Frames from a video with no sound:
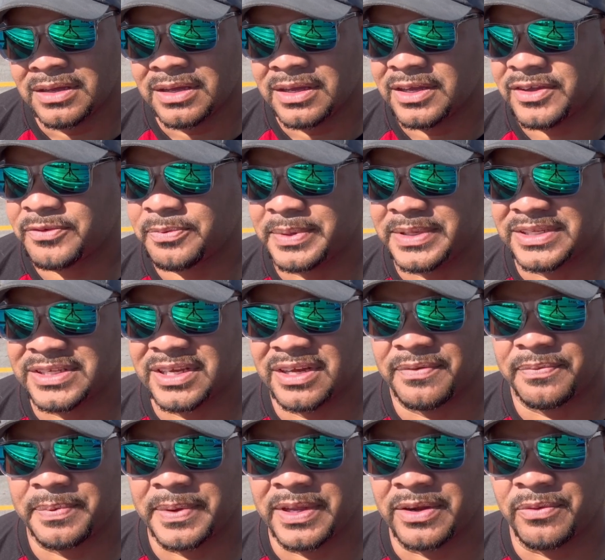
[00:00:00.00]
it's been
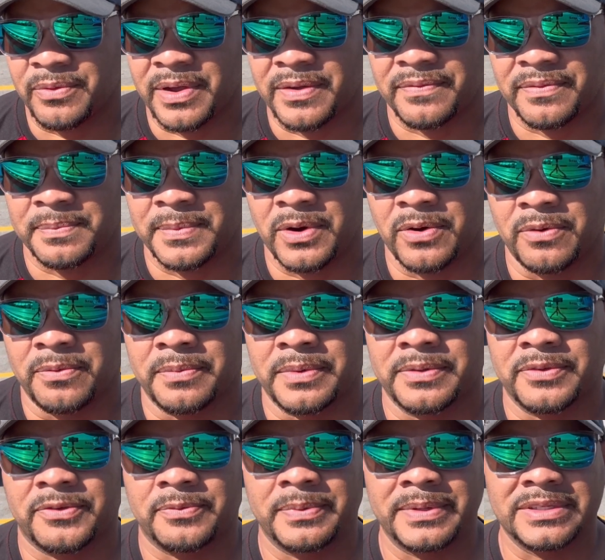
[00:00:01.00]
tough being away from home.
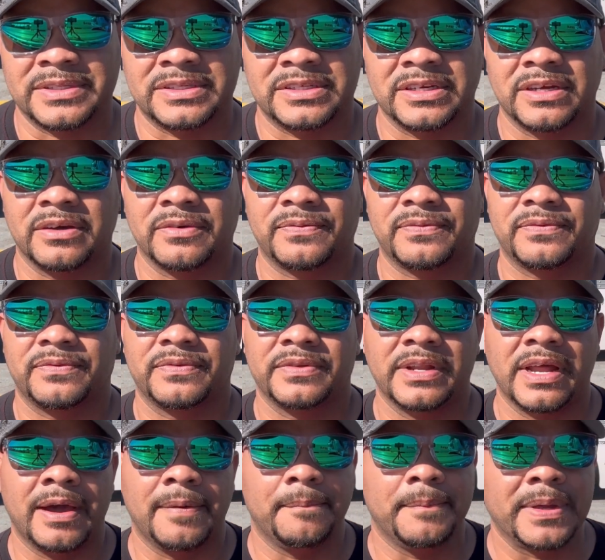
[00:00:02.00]
It's been tough
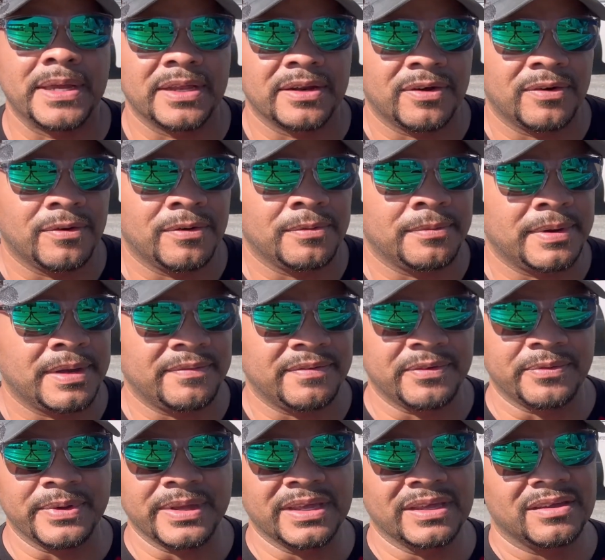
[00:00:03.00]
not being home
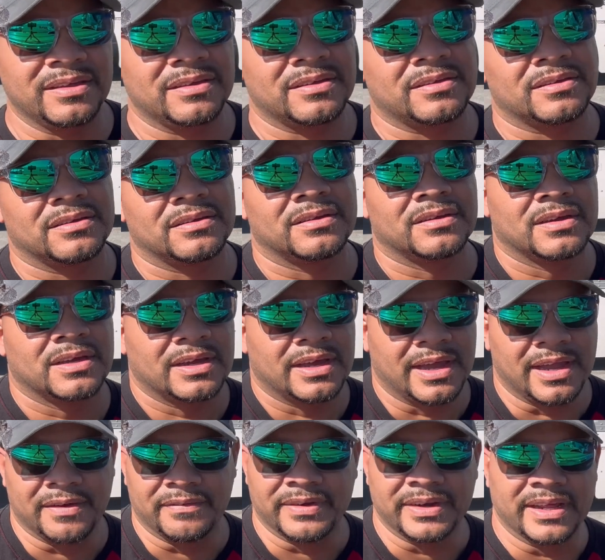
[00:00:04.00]
every week,
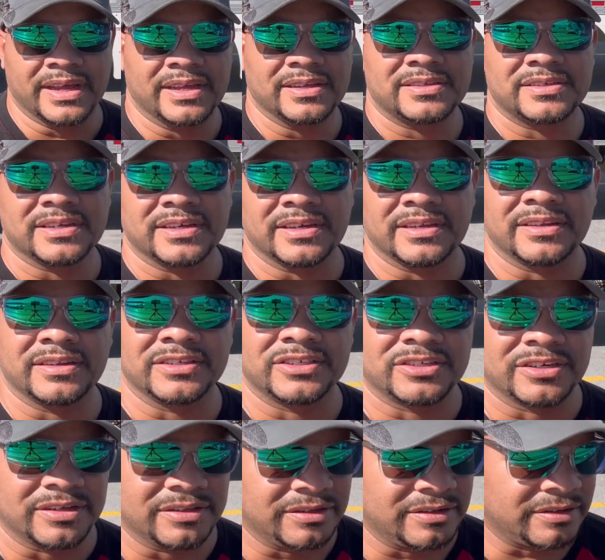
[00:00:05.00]
every day, seeing each
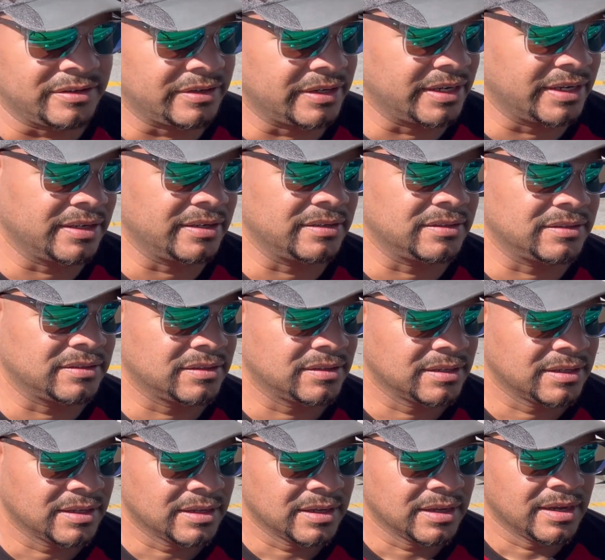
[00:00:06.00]
other and
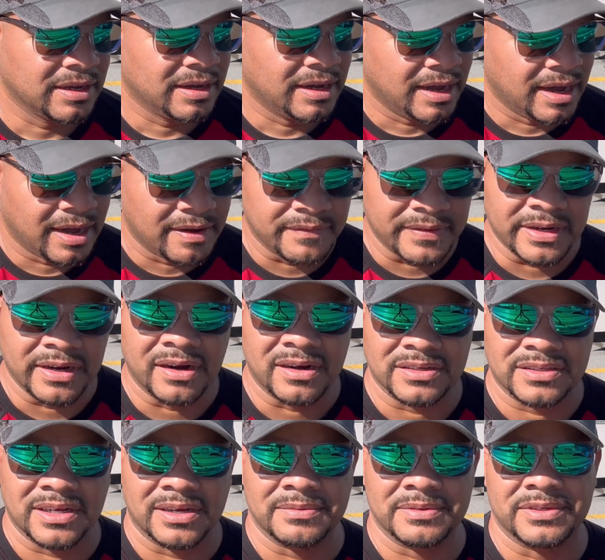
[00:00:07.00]
having our
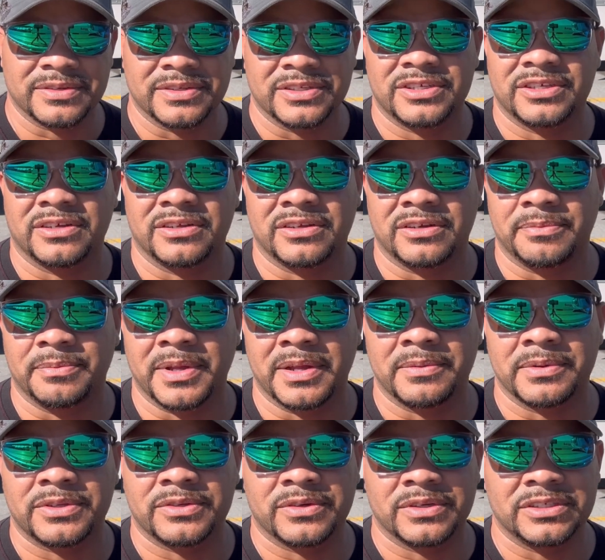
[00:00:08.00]
time to each other and be
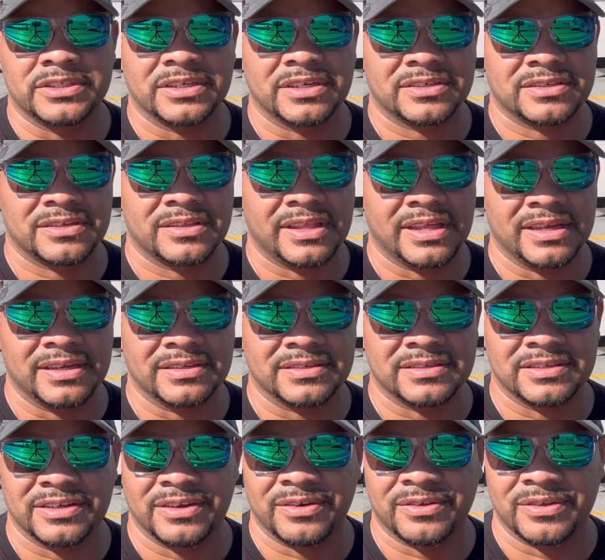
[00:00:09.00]
able to adjust to
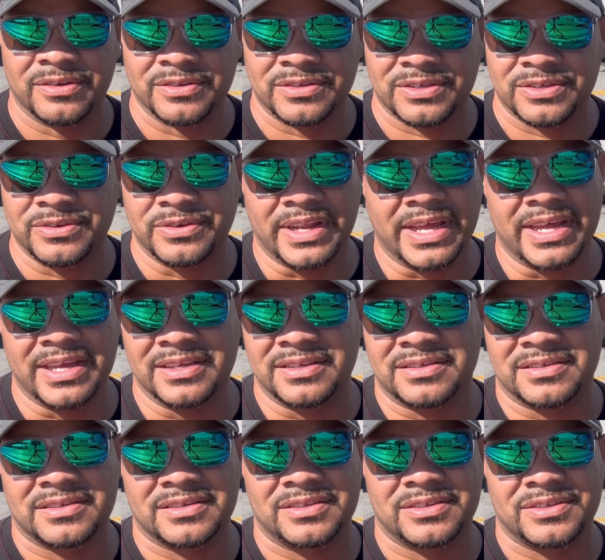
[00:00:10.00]
things. Those 2
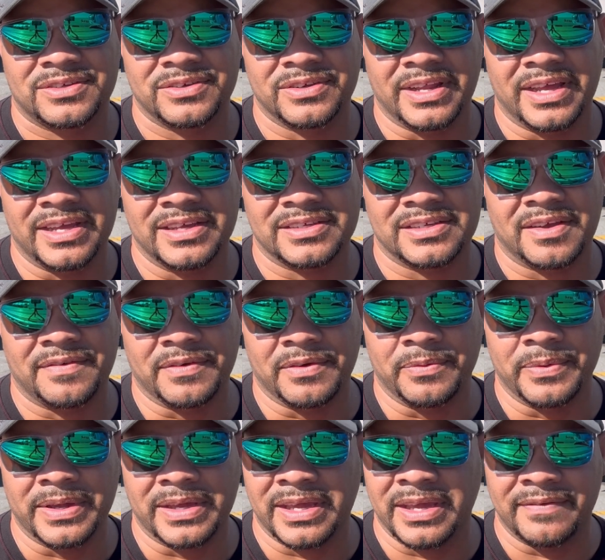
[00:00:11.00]
days every
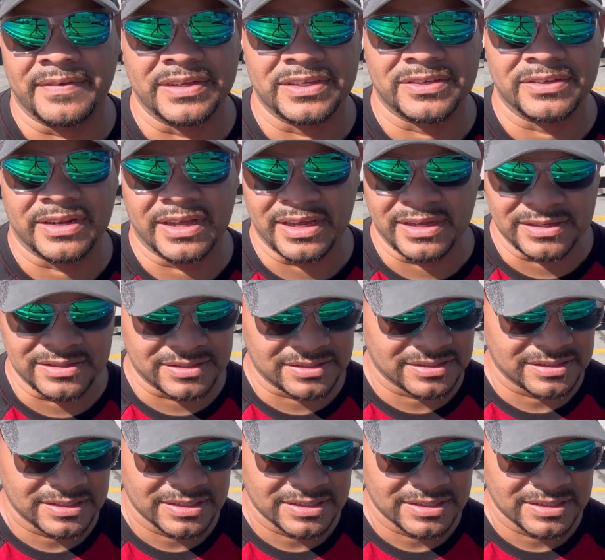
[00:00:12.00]
week, even 2 days